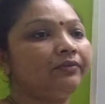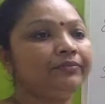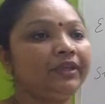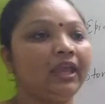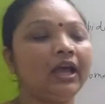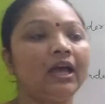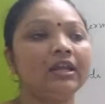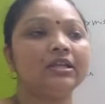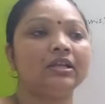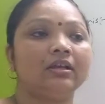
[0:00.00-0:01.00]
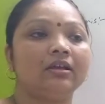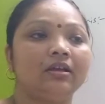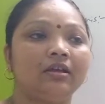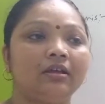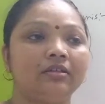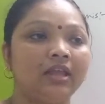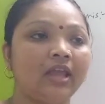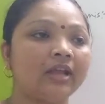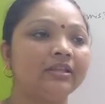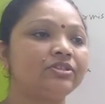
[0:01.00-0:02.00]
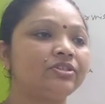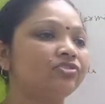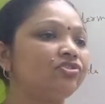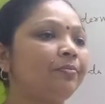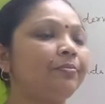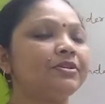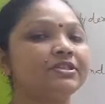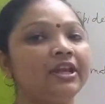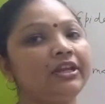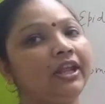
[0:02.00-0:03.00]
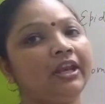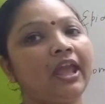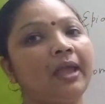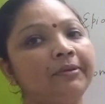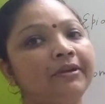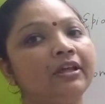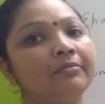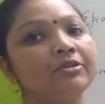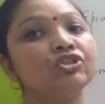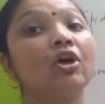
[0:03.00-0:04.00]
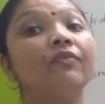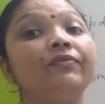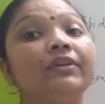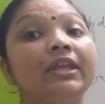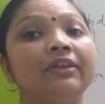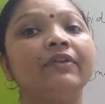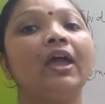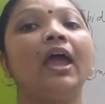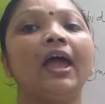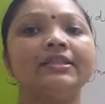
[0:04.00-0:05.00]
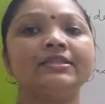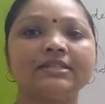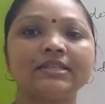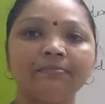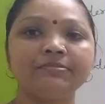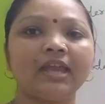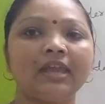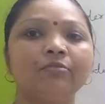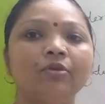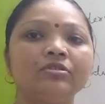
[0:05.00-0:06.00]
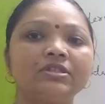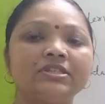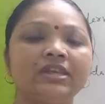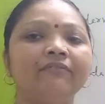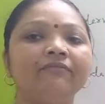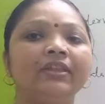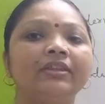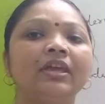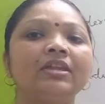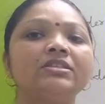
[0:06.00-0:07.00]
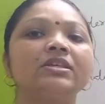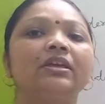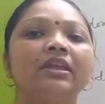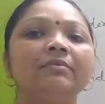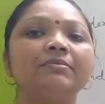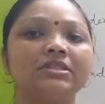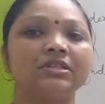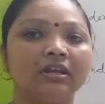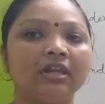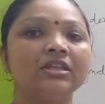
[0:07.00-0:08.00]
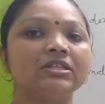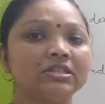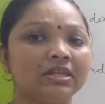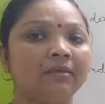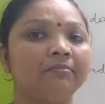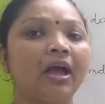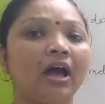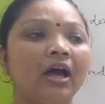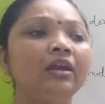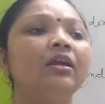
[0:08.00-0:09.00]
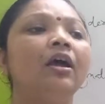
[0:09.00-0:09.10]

they are the structure present in epidermis of leaf and sometime on stem when there is a green stem are